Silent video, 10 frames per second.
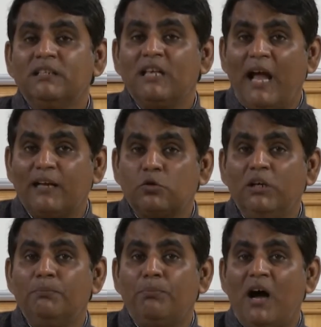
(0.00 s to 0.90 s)

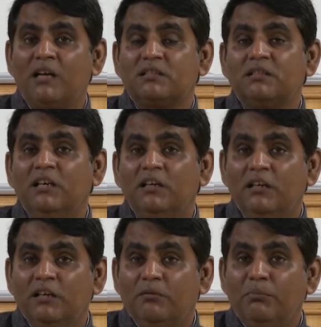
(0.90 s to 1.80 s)
actually pass
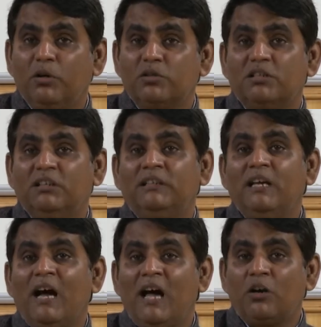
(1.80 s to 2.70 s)
because they
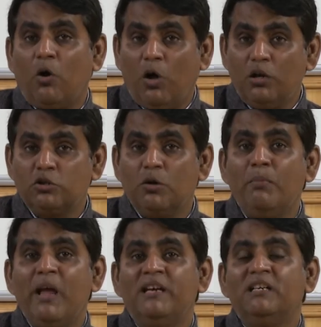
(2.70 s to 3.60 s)
are also
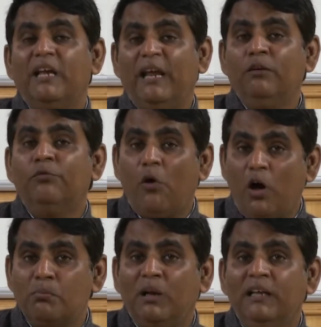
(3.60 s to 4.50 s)
made
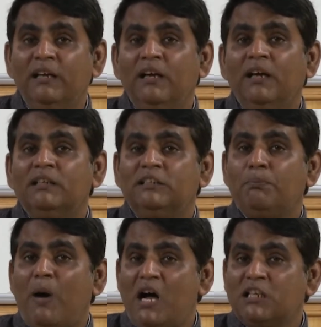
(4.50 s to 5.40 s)
informally. They
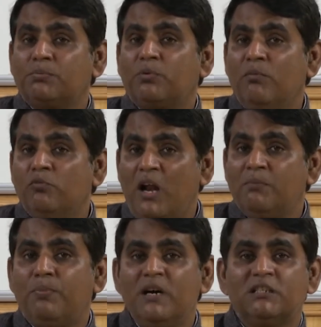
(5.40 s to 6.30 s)
pass from one
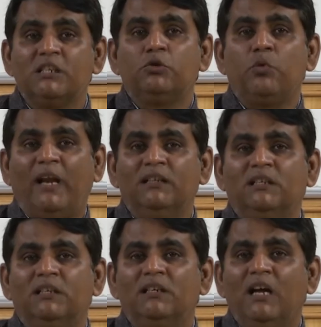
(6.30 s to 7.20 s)
person to
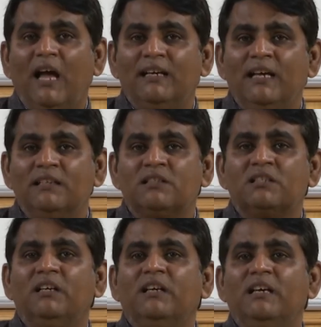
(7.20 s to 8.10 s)
another, and
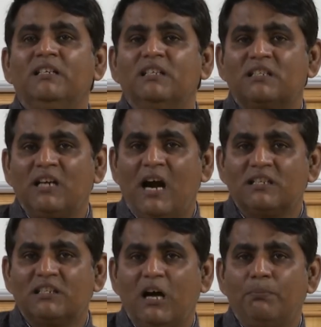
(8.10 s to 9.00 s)
hence it
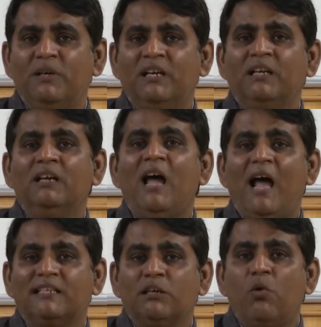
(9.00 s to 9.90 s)
starts appearing
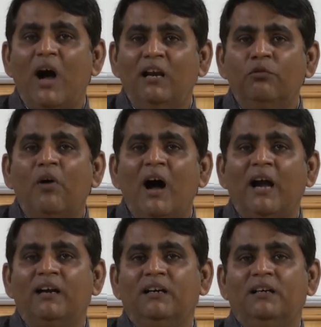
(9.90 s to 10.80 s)
as a
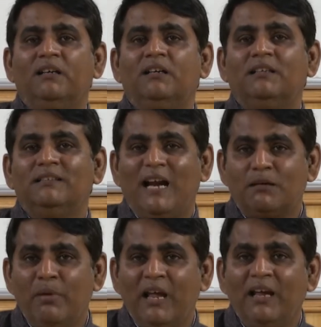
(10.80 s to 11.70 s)
wildfire that
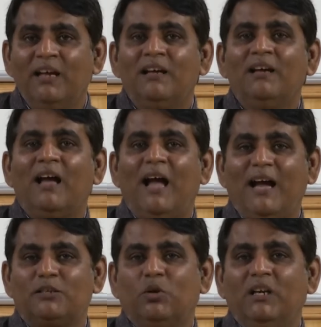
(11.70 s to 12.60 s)
may
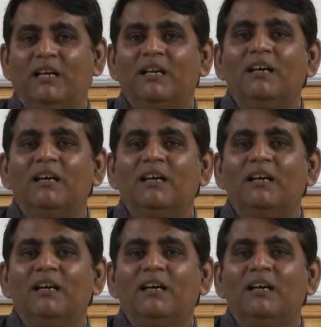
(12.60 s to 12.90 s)
actually